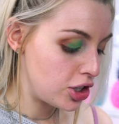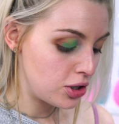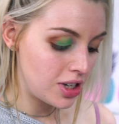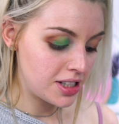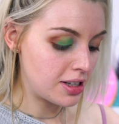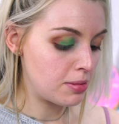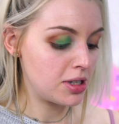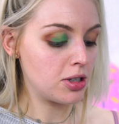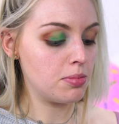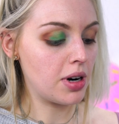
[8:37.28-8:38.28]
You need to give
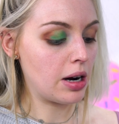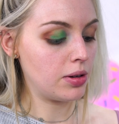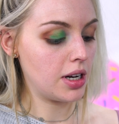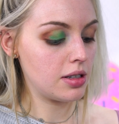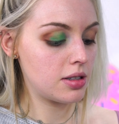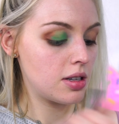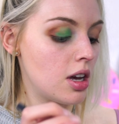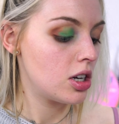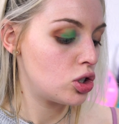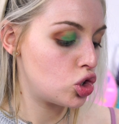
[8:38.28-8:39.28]
me some brownness.
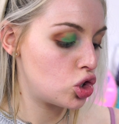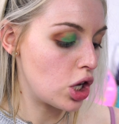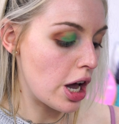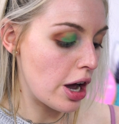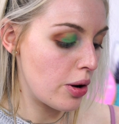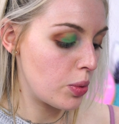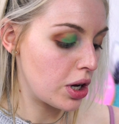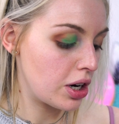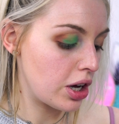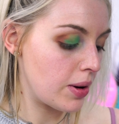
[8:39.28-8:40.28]
So we're
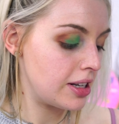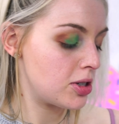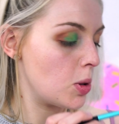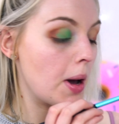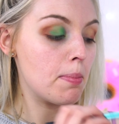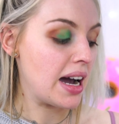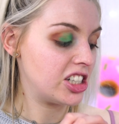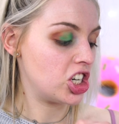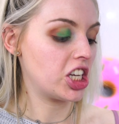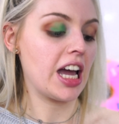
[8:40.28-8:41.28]
gonna go into
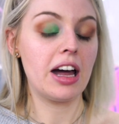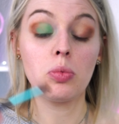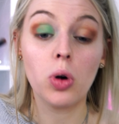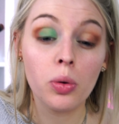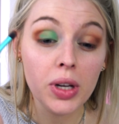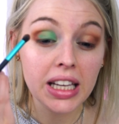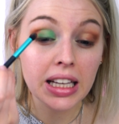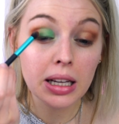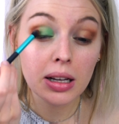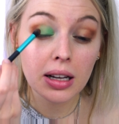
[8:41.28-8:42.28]
Imagine again, what
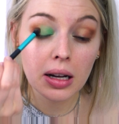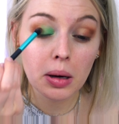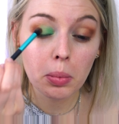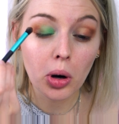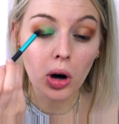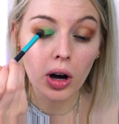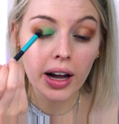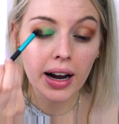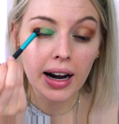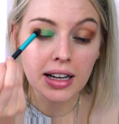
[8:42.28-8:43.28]
we put
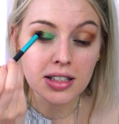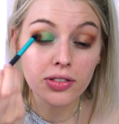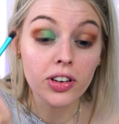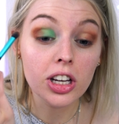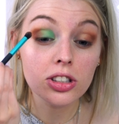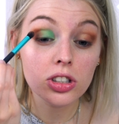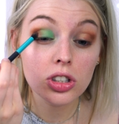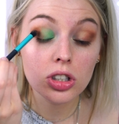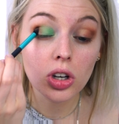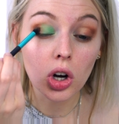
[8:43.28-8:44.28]
as a first
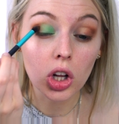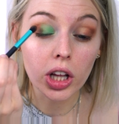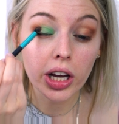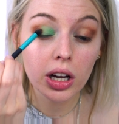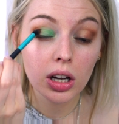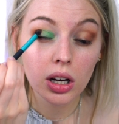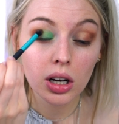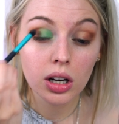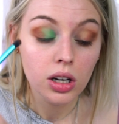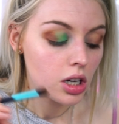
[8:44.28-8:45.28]
color.
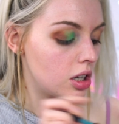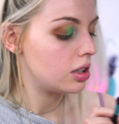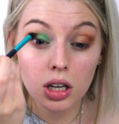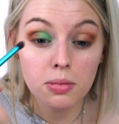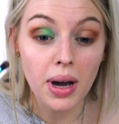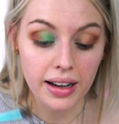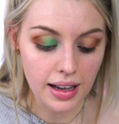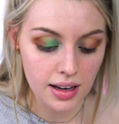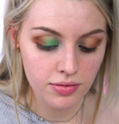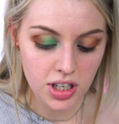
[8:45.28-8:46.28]
It's going
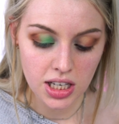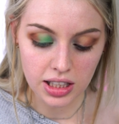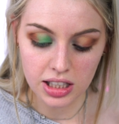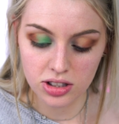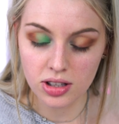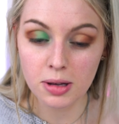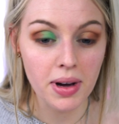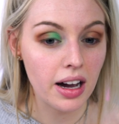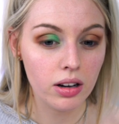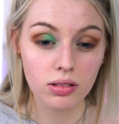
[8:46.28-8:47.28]
back in, really. It's all
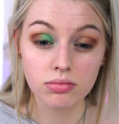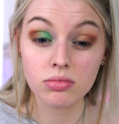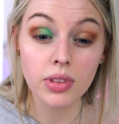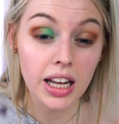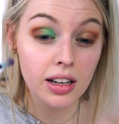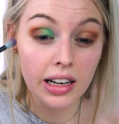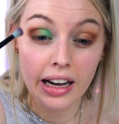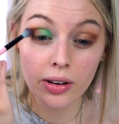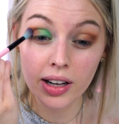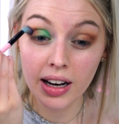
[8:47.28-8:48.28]
about in and
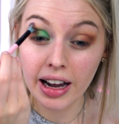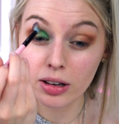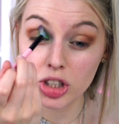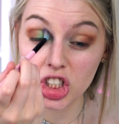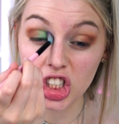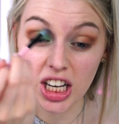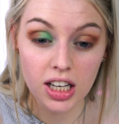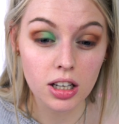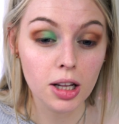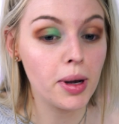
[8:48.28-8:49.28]
out,
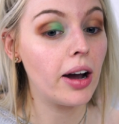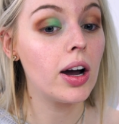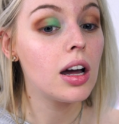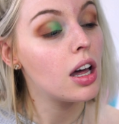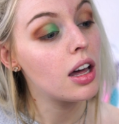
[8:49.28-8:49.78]
shake it all about.